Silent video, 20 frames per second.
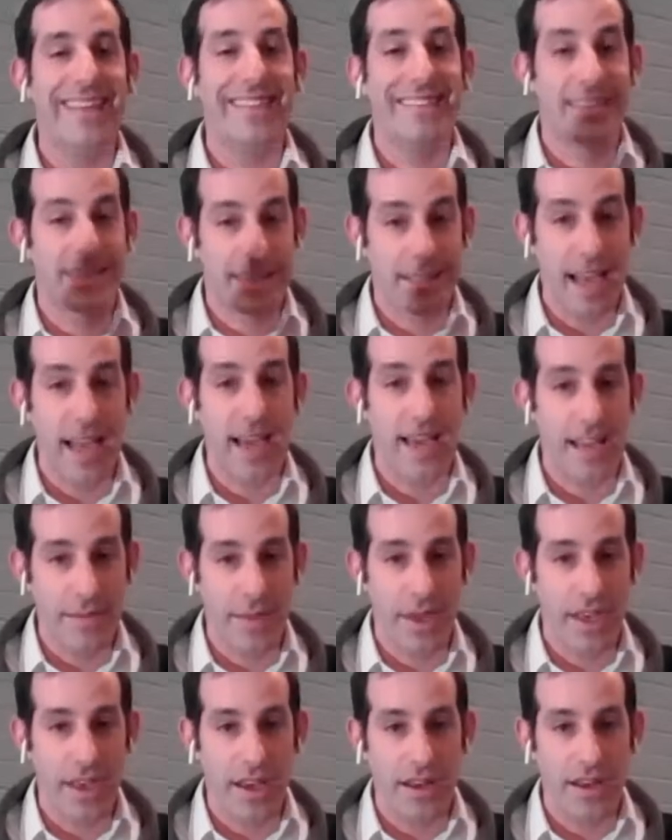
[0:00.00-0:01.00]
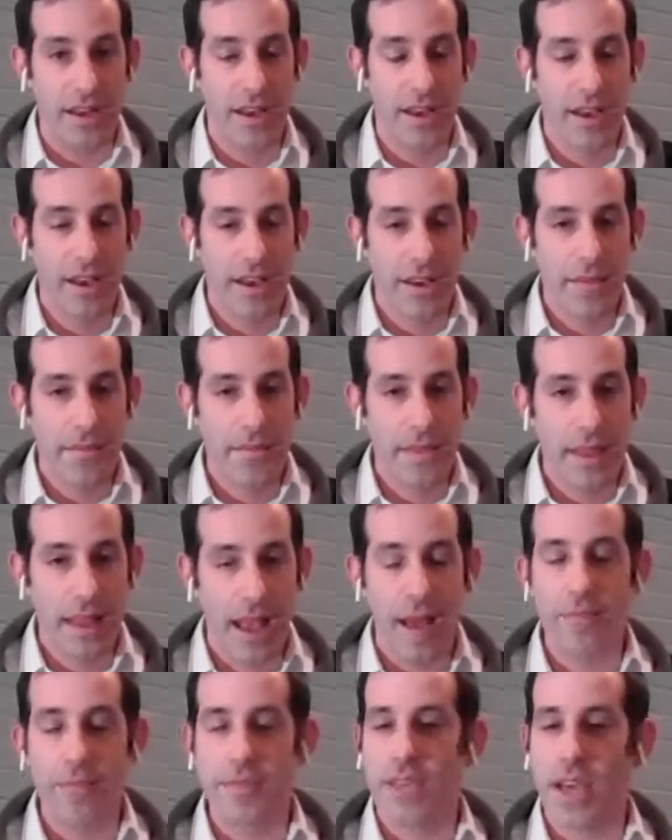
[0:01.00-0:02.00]
and then the second minion.
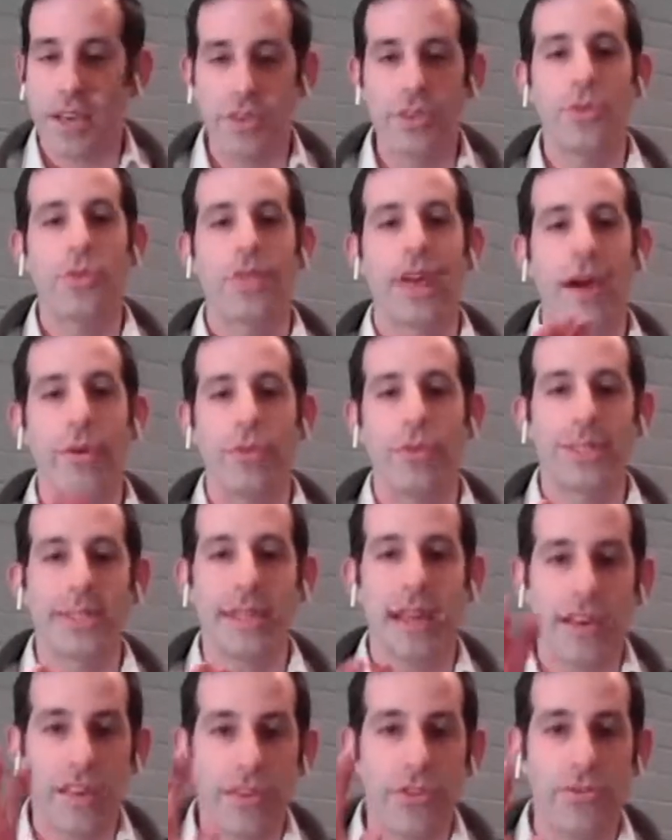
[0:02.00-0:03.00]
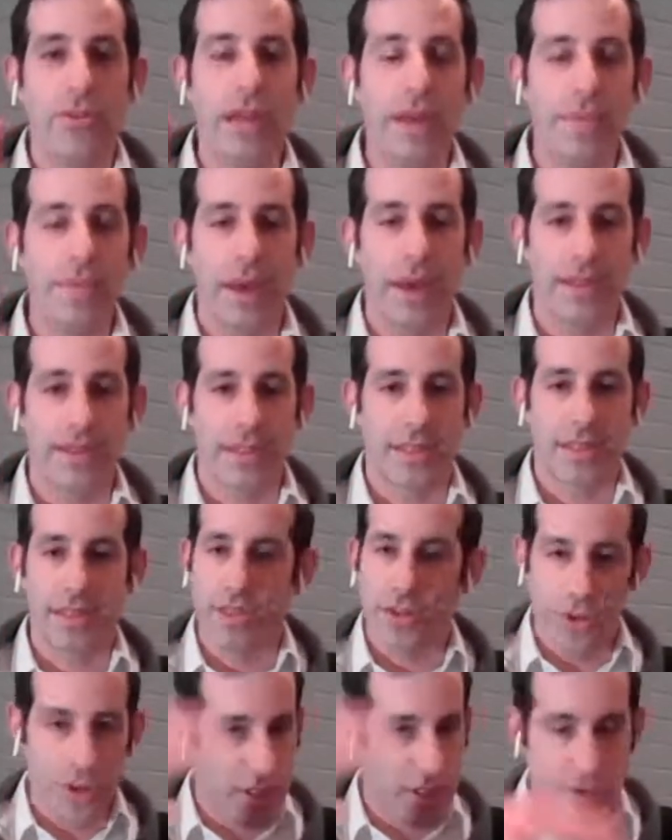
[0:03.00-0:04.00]
I'm telling you, that was like three bits,
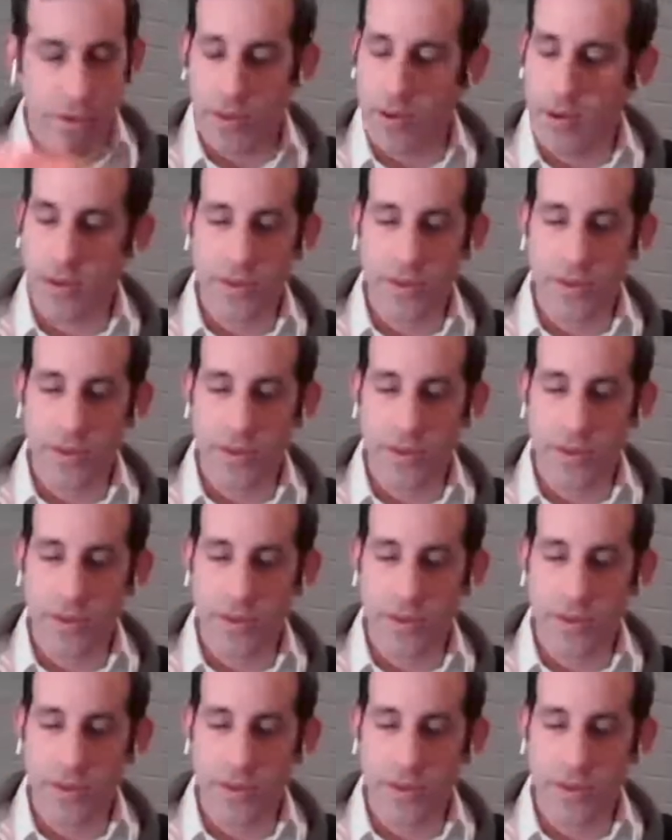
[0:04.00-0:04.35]
just